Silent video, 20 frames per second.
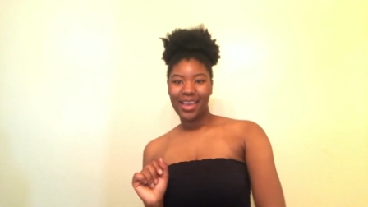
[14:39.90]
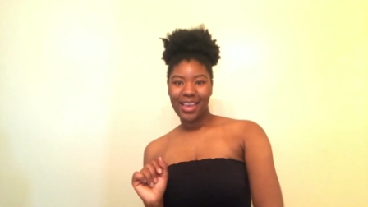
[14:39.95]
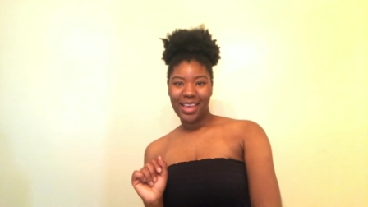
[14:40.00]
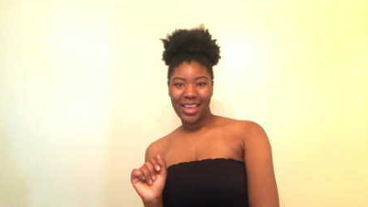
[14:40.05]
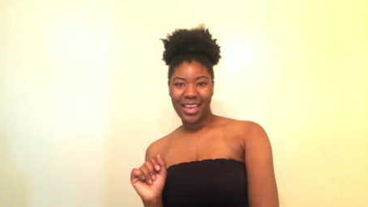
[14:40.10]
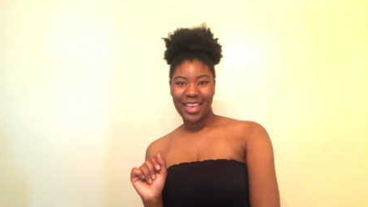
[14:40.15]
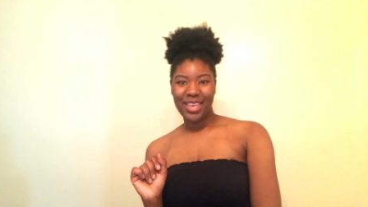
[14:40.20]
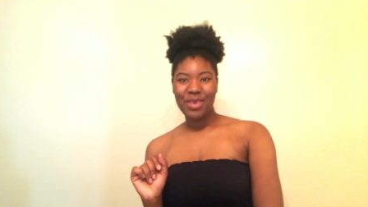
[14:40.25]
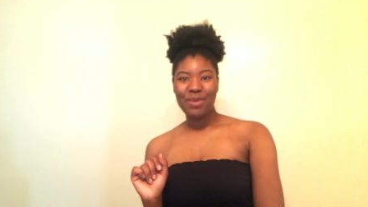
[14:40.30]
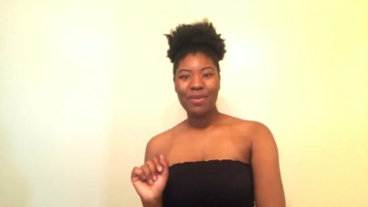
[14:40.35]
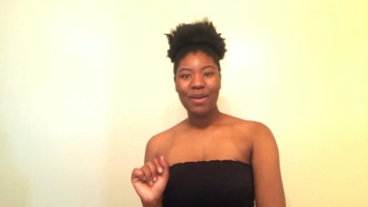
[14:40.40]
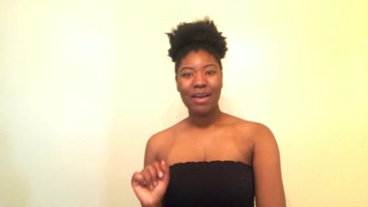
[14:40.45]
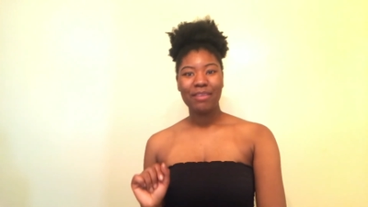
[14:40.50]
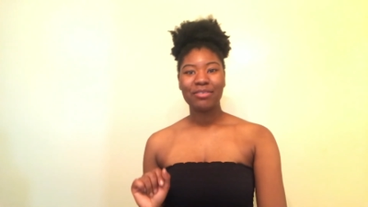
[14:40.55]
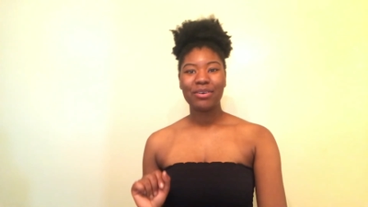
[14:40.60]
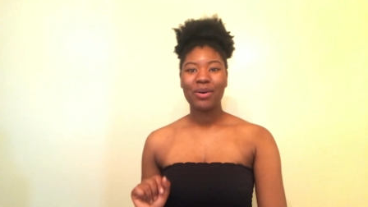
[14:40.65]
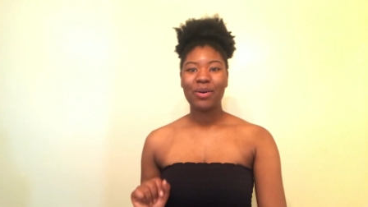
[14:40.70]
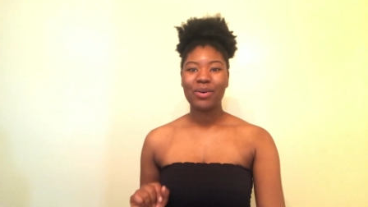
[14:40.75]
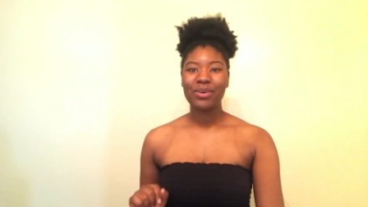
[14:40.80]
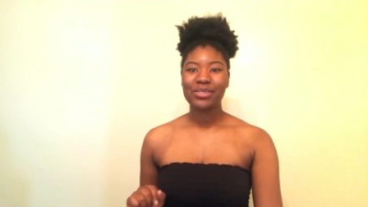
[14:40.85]
And you have
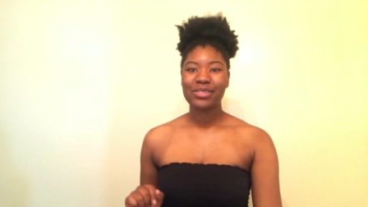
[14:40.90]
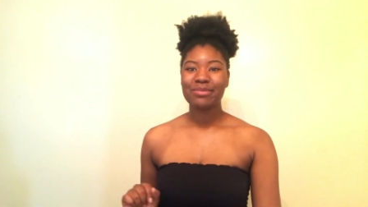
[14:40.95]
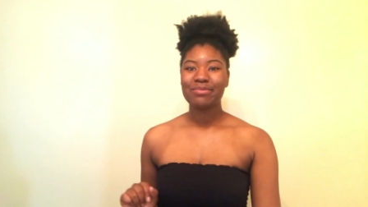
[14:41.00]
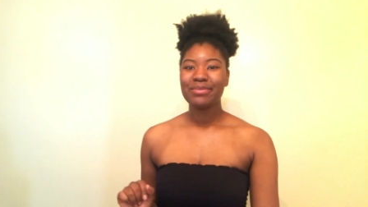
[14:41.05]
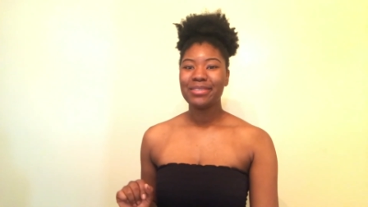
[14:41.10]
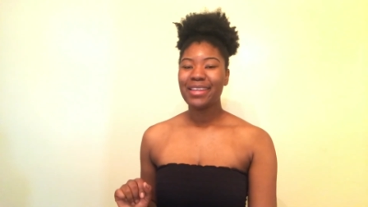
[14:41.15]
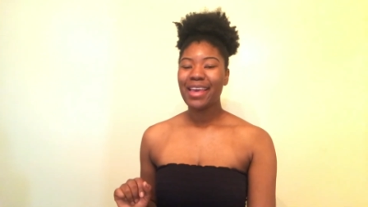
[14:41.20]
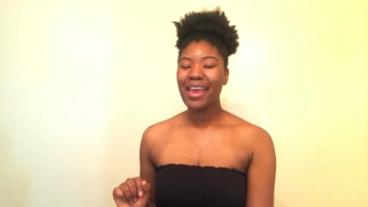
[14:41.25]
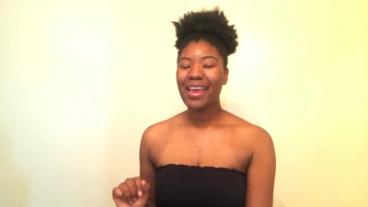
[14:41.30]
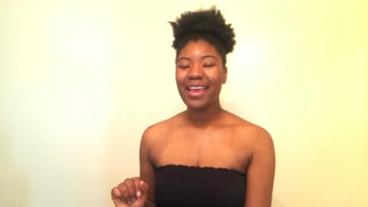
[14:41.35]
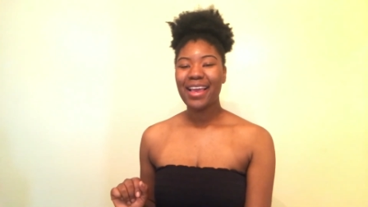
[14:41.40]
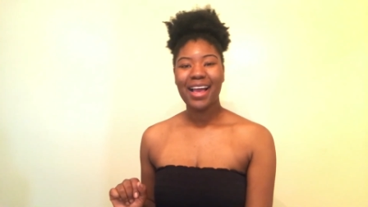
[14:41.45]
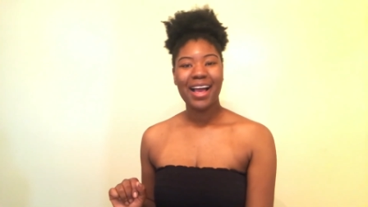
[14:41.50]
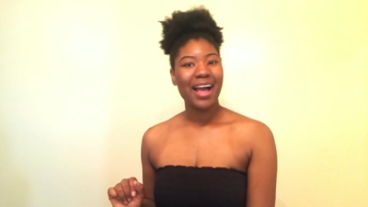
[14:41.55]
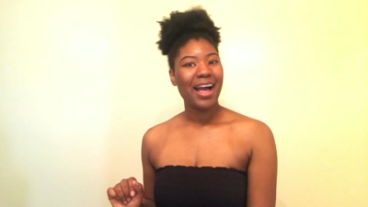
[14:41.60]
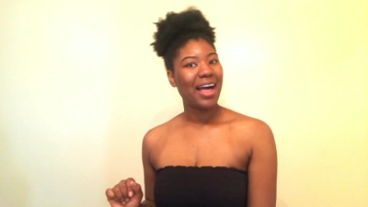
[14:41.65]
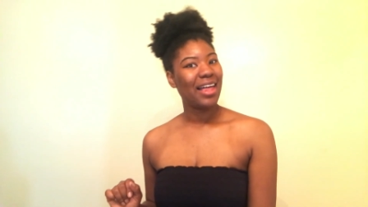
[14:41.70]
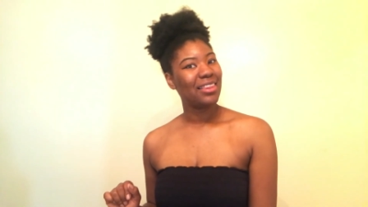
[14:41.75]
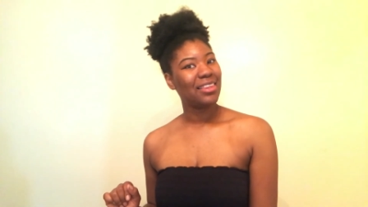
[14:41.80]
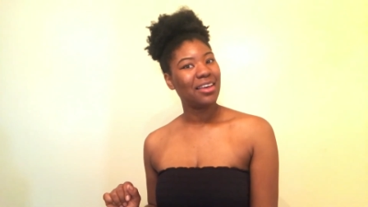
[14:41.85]
an awesome day.
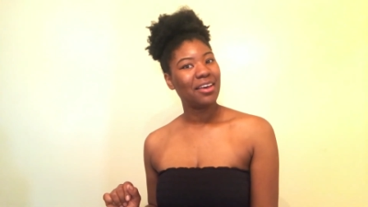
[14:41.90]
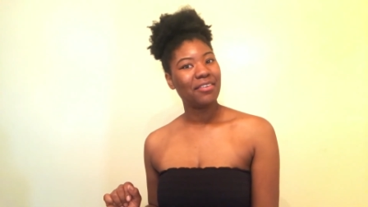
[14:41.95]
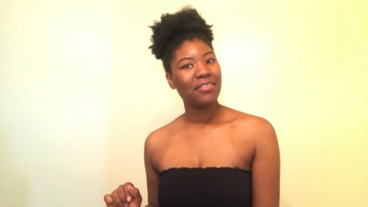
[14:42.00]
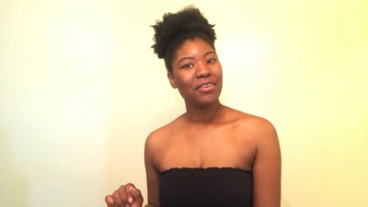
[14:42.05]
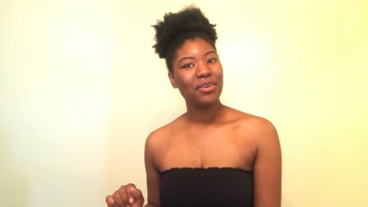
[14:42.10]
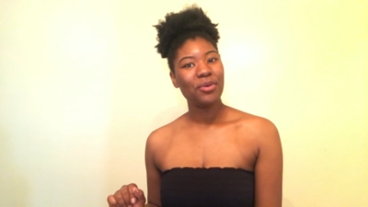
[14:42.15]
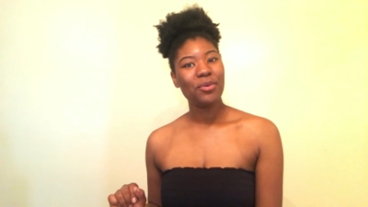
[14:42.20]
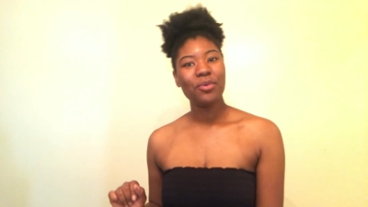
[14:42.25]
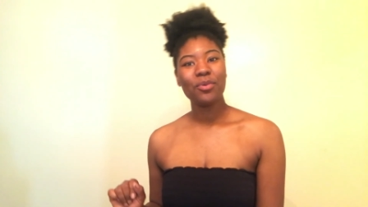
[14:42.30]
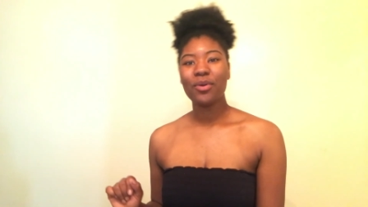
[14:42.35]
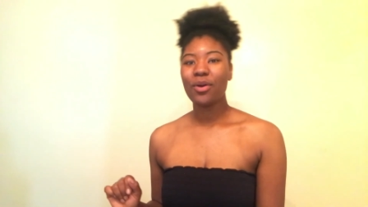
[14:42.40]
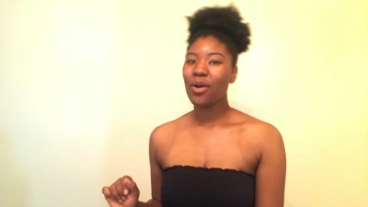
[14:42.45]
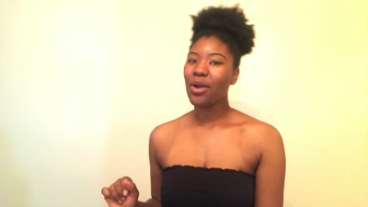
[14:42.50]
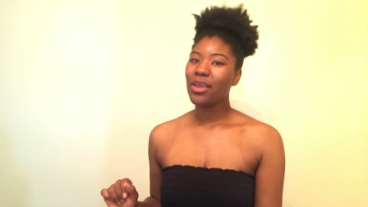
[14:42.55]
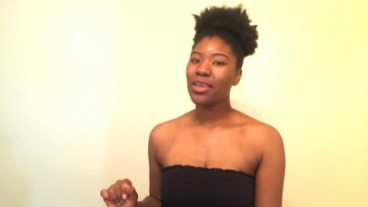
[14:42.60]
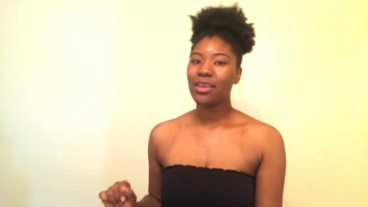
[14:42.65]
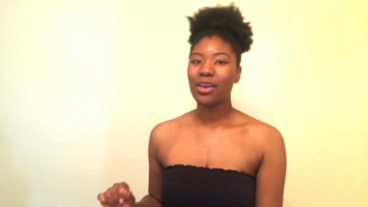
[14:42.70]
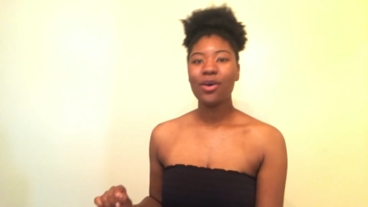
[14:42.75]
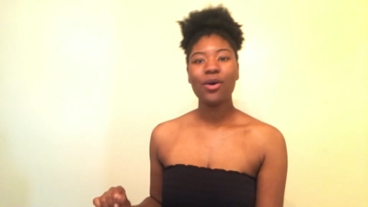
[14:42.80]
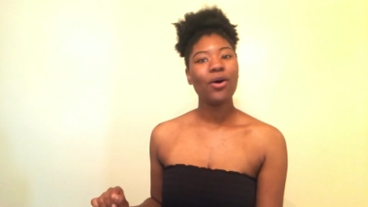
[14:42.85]
I love you,
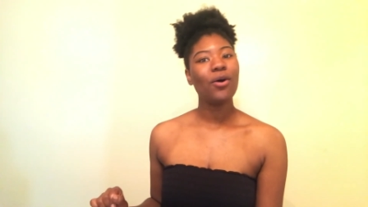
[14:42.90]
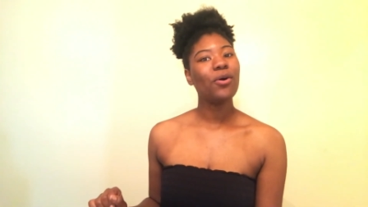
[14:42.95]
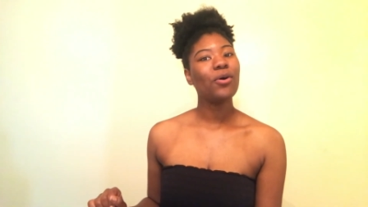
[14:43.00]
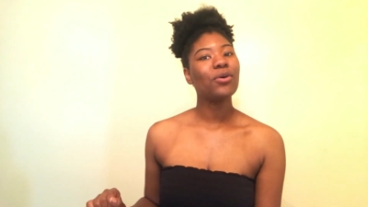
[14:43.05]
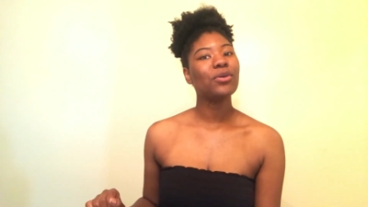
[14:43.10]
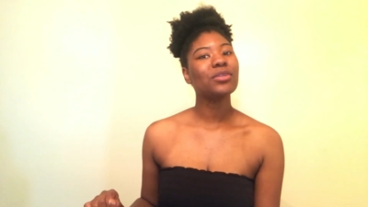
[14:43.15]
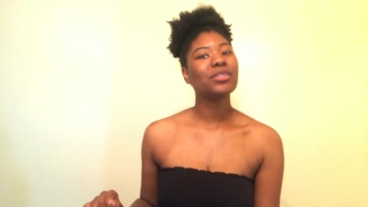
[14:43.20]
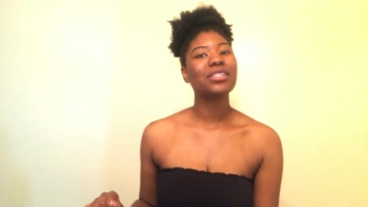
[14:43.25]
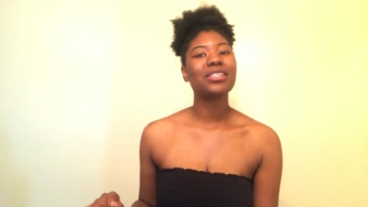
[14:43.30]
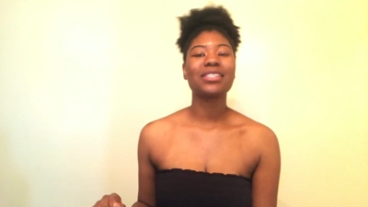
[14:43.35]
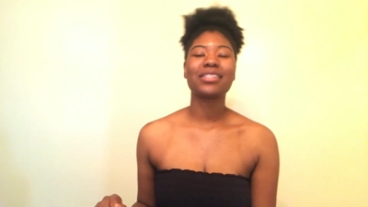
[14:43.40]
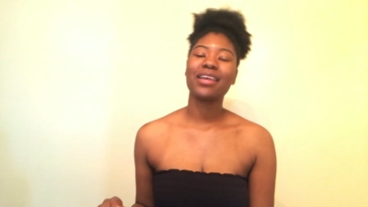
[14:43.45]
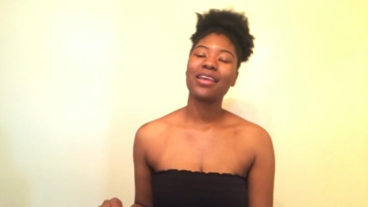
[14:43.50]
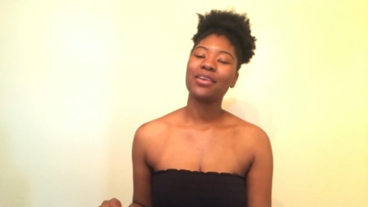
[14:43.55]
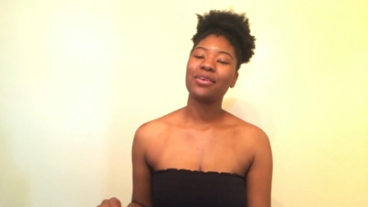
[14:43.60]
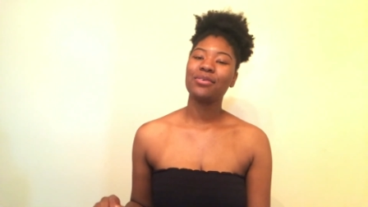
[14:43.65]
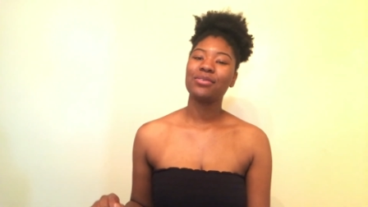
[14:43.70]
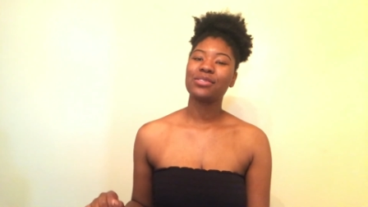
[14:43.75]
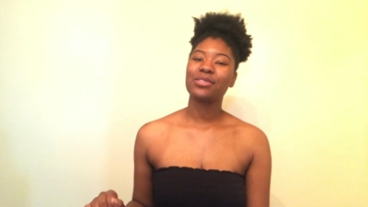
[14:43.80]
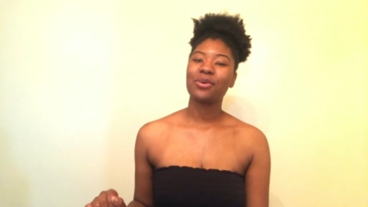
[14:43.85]
royals.
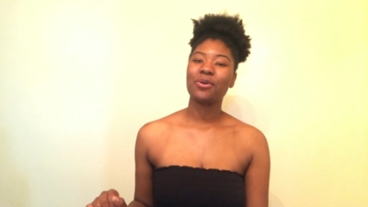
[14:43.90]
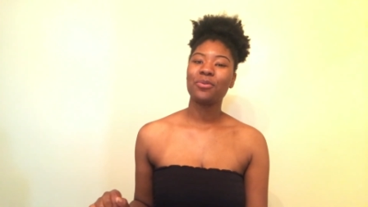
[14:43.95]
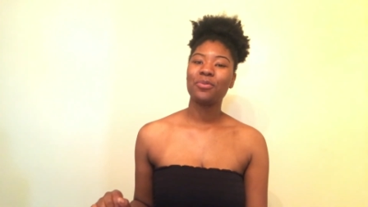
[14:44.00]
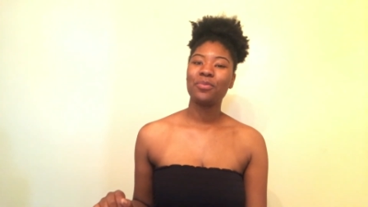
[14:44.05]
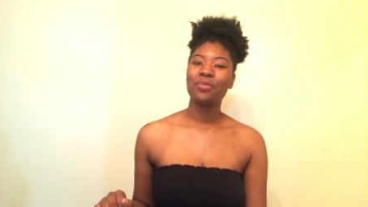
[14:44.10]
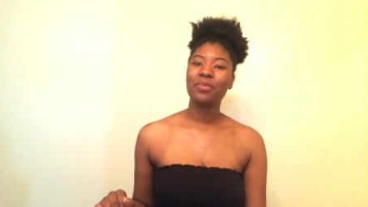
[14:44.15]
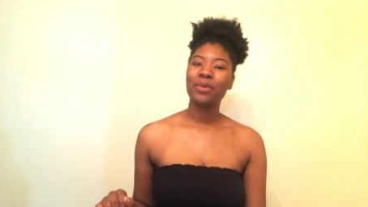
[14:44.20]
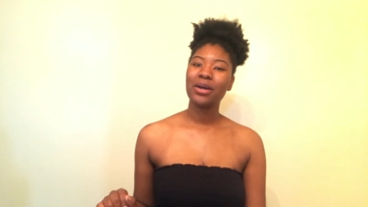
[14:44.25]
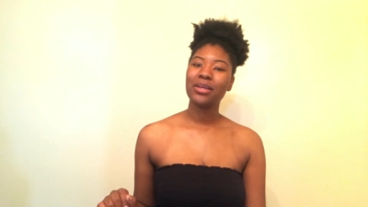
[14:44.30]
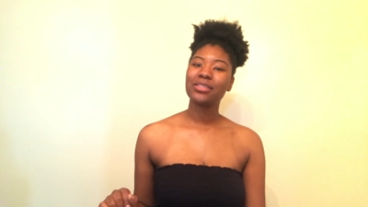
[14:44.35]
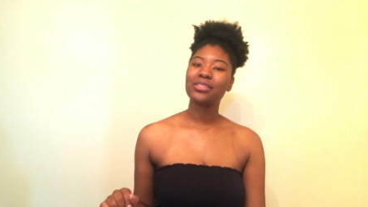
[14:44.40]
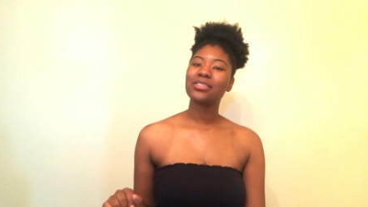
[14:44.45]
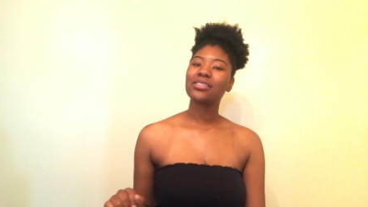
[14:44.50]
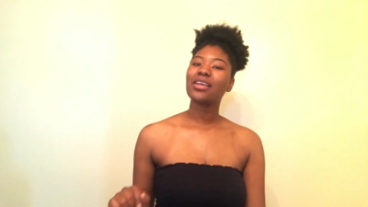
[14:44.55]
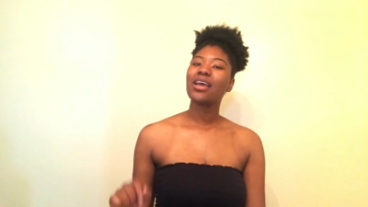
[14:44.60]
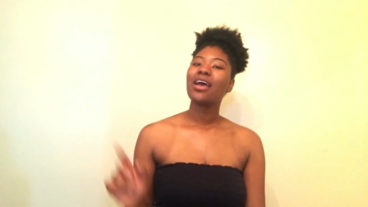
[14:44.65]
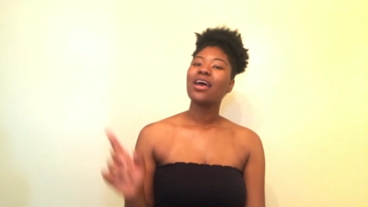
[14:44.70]
Thank you so much.